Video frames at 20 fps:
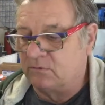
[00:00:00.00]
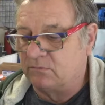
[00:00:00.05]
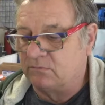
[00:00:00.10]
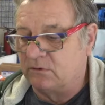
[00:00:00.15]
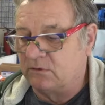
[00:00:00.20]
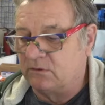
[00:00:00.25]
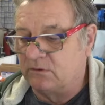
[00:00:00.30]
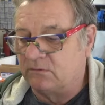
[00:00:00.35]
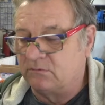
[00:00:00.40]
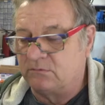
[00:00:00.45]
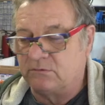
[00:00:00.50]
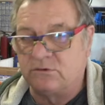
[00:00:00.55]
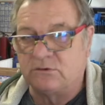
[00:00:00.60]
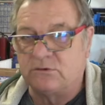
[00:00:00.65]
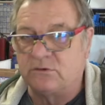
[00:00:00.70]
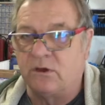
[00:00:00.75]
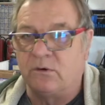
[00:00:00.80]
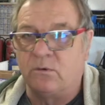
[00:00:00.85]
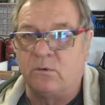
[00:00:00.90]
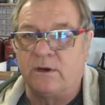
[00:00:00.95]
There's
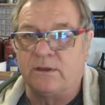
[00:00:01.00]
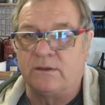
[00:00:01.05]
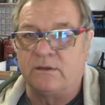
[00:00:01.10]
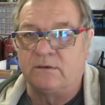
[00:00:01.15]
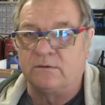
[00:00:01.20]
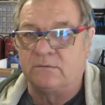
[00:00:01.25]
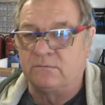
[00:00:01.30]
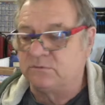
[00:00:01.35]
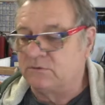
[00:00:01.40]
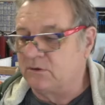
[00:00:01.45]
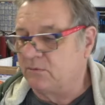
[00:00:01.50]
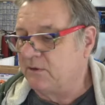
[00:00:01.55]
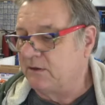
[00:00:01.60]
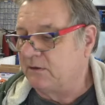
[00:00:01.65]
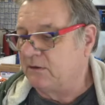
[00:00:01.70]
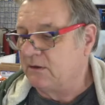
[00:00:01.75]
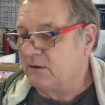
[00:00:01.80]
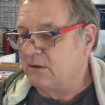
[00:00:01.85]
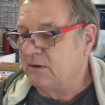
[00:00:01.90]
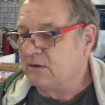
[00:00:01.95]
just no way
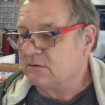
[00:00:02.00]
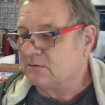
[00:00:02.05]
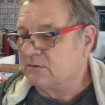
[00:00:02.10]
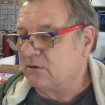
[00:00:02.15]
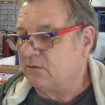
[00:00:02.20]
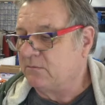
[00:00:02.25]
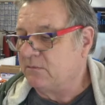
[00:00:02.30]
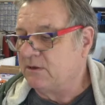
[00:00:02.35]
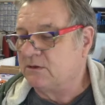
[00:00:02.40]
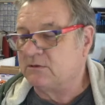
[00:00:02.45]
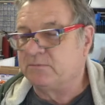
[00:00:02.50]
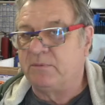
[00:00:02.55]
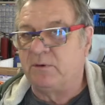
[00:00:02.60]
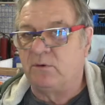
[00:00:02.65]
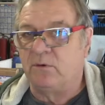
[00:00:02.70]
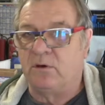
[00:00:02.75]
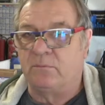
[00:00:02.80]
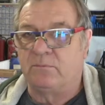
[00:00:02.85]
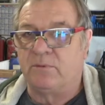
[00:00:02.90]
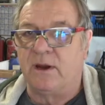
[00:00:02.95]
so Amir's
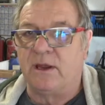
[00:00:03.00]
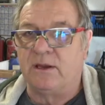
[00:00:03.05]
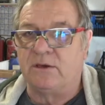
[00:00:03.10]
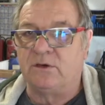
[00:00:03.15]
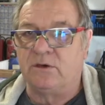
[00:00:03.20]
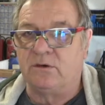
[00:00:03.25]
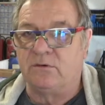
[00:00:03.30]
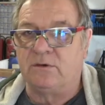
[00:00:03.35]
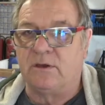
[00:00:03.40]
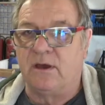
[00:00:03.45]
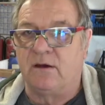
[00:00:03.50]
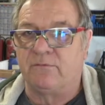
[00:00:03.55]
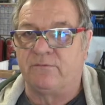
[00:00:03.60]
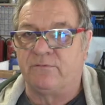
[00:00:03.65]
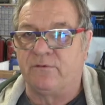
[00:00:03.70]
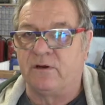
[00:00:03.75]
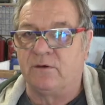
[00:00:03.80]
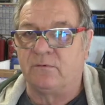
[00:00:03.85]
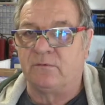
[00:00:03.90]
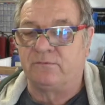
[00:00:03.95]
built a brand new nut
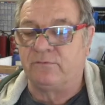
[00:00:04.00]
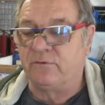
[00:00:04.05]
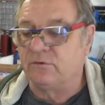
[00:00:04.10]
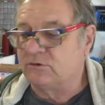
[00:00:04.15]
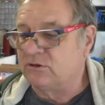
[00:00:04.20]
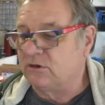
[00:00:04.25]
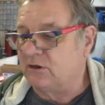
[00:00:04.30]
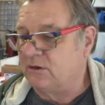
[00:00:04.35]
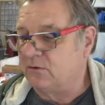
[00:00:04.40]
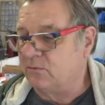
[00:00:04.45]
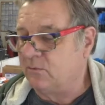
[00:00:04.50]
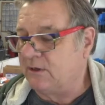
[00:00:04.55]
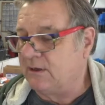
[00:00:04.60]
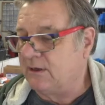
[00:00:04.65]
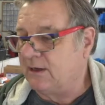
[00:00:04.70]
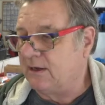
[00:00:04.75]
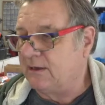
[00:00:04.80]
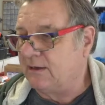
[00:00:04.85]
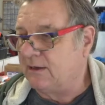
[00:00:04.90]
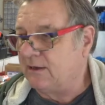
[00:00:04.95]
for it. Fortunately we
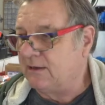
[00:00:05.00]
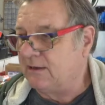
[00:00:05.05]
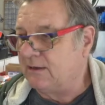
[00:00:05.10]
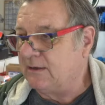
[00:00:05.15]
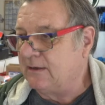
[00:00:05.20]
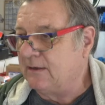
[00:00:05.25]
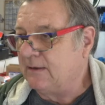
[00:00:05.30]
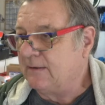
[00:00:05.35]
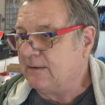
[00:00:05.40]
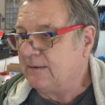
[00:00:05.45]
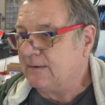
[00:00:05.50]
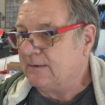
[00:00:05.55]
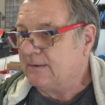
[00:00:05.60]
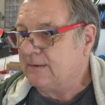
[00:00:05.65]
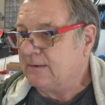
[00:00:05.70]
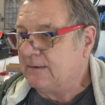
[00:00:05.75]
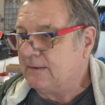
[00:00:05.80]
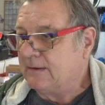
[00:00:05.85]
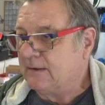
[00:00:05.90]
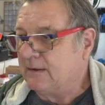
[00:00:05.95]
had a
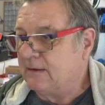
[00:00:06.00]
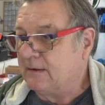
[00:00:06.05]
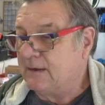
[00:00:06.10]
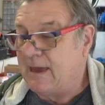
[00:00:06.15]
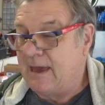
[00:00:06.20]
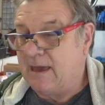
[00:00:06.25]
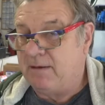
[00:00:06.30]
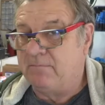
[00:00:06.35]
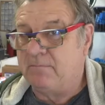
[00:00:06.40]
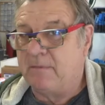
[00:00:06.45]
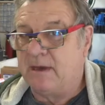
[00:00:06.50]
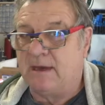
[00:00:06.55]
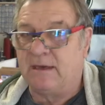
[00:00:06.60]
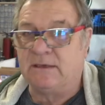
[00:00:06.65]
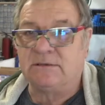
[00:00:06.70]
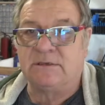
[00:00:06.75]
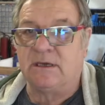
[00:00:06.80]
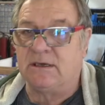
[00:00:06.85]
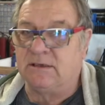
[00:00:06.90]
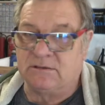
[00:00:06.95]

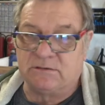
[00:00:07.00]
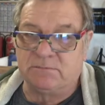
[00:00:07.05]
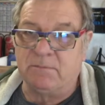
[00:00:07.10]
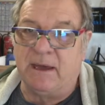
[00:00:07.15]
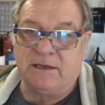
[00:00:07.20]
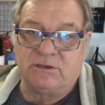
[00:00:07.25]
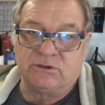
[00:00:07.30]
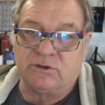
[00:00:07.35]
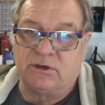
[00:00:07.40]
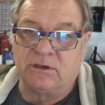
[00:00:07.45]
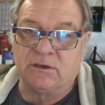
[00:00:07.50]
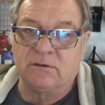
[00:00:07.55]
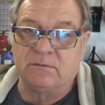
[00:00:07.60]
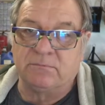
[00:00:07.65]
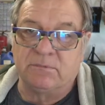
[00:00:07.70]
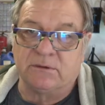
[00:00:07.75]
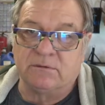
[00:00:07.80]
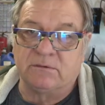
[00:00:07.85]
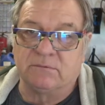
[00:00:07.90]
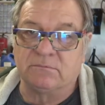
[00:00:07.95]
M18, it's
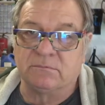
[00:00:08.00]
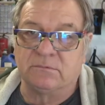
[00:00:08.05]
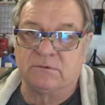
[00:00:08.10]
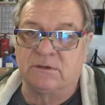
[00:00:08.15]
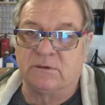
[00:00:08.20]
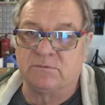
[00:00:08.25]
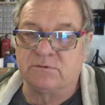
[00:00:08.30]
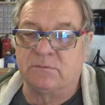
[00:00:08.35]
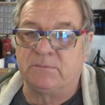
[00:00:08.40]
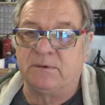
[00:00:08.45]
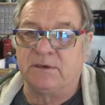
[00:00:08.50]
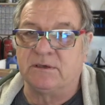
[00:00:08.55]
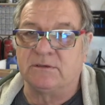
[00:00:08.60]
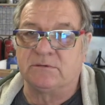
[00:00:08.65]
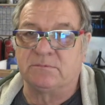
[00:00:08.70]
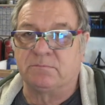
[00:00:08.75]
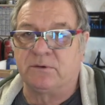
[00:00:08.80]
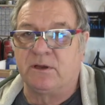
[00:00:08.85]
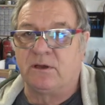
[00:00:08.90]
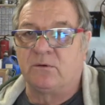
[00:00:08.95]
metric, but that was the
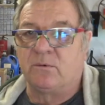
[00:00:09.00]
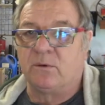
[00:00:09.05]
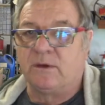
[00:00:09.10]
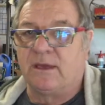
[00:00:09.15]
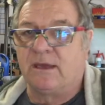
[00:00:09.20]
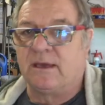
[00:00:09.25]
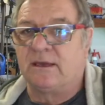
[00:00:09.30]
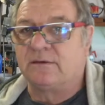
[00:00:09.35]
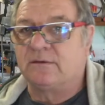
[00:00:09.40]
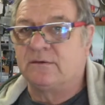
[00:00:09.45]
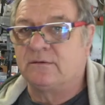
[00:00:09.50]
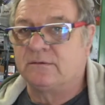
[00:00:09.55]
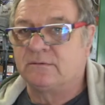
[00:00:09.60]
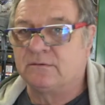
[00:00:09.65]
biggest plug we had.